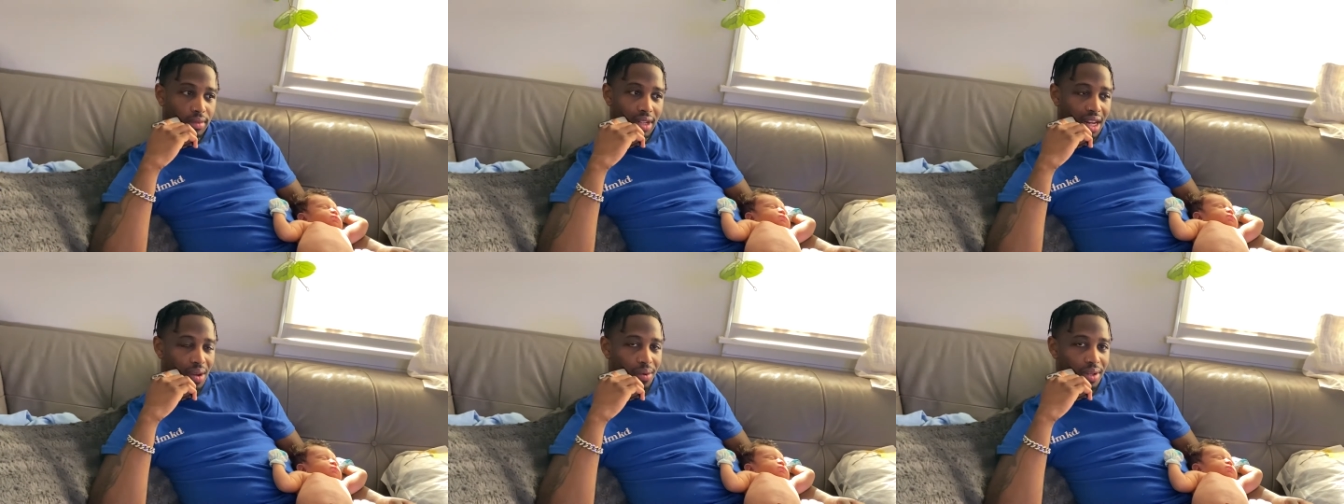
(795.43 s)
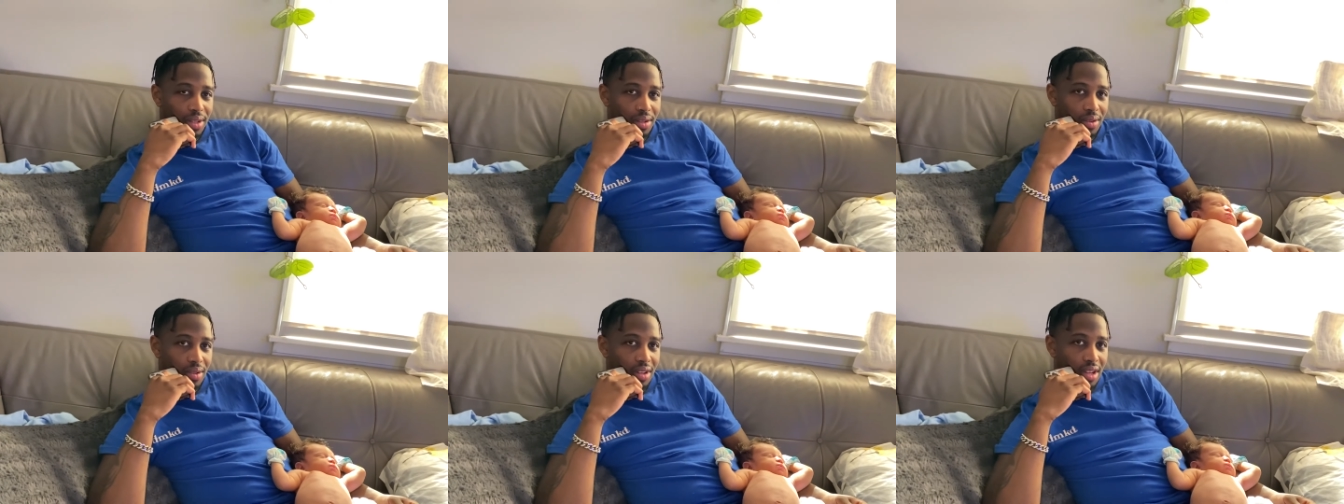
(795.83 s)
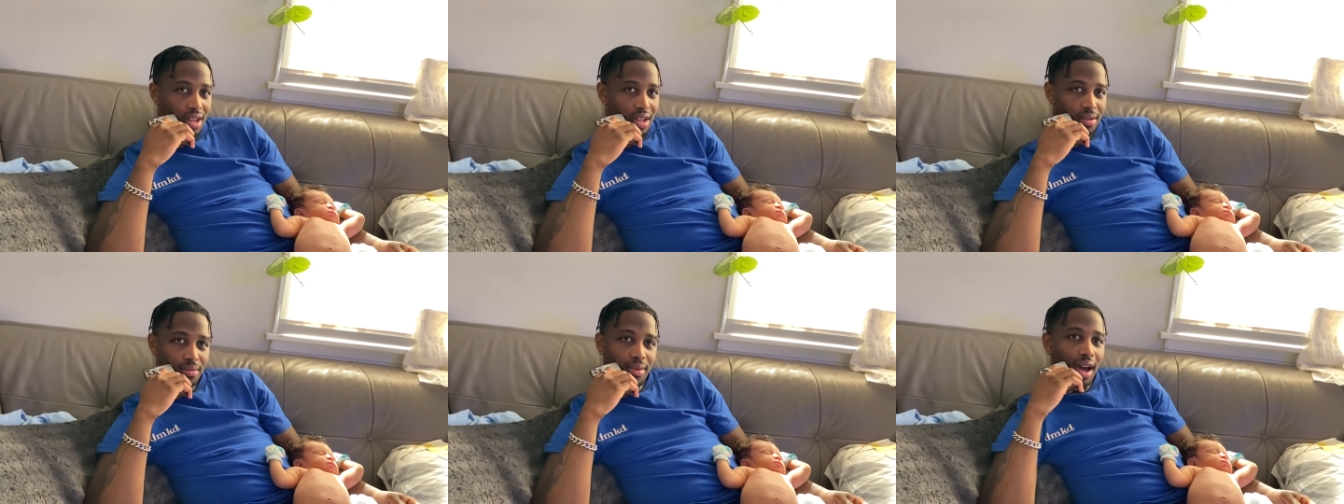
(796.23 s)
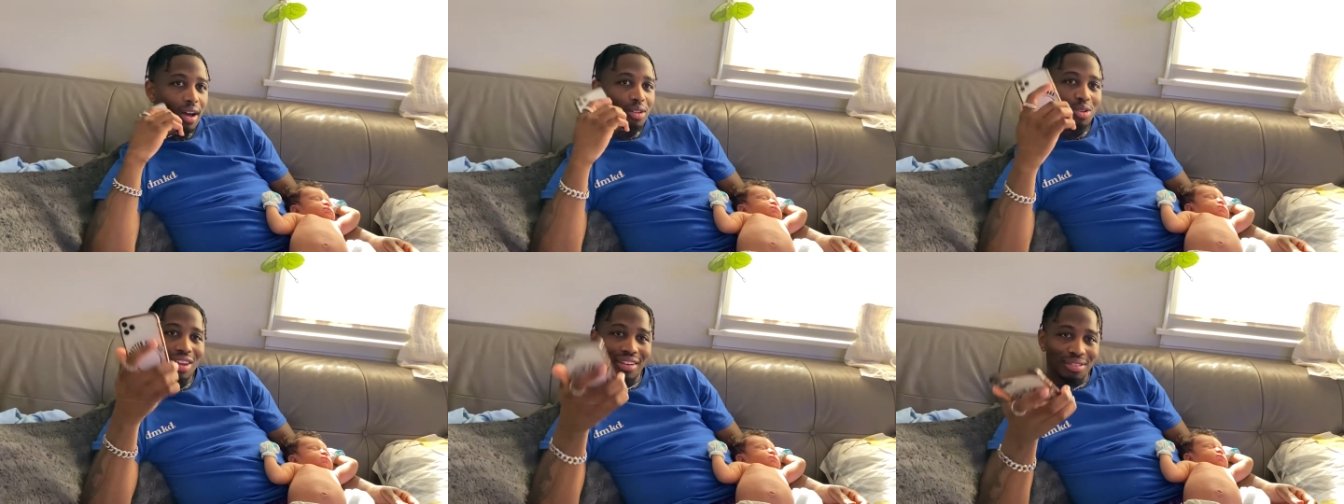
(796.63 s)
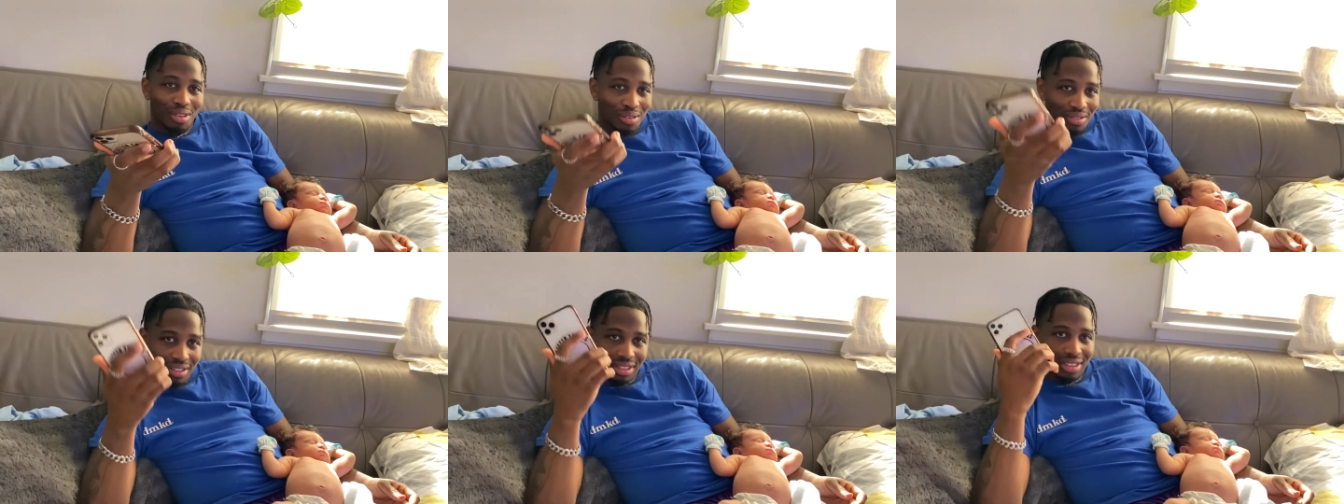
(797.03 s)
do not want to all the
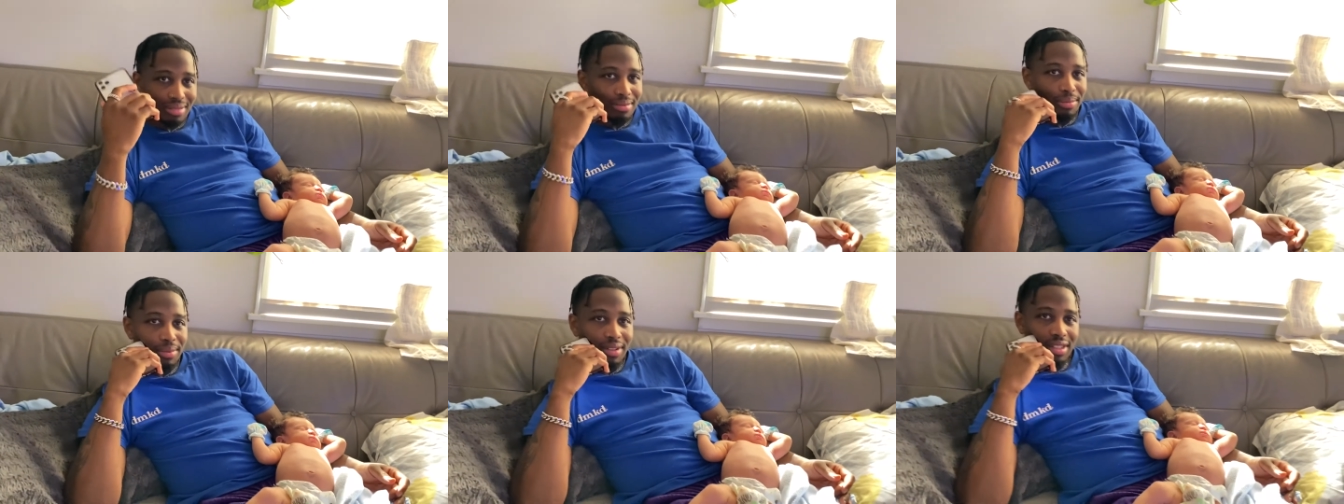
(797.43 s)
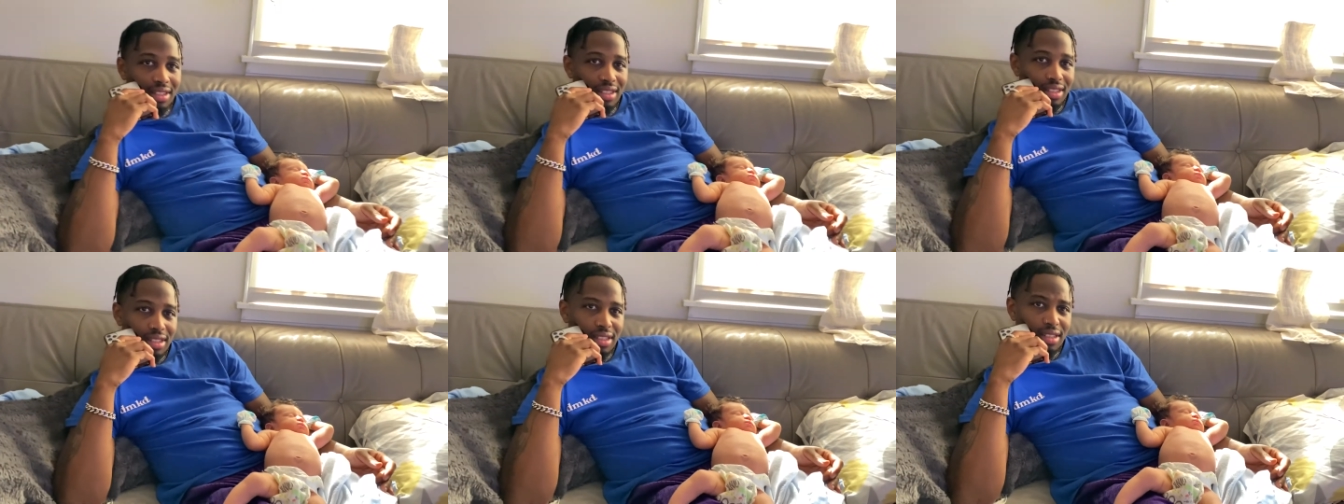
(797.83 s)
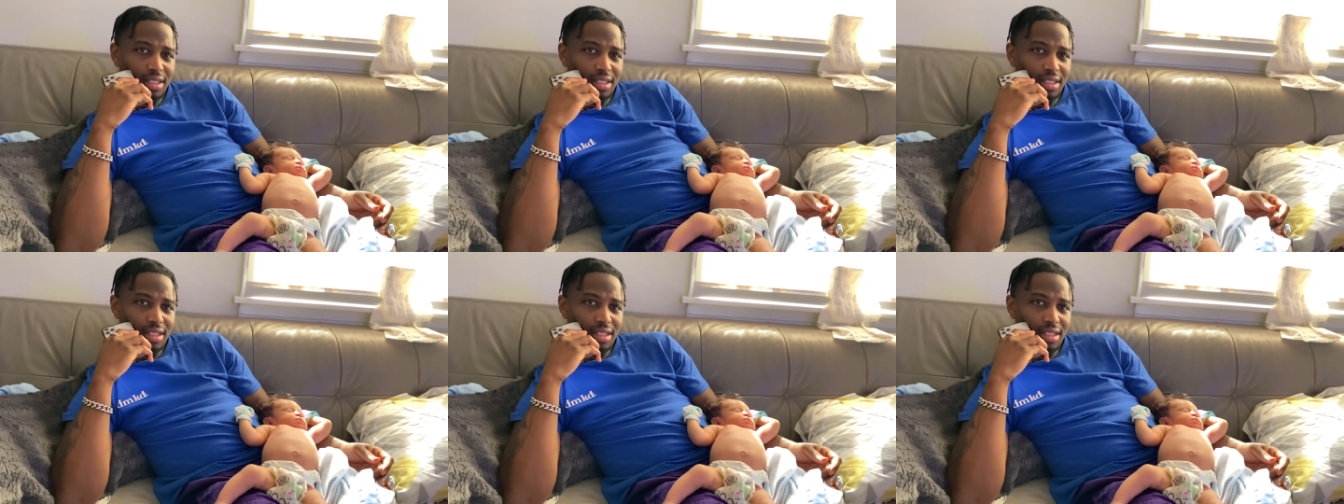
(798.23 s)
leftovers. I know.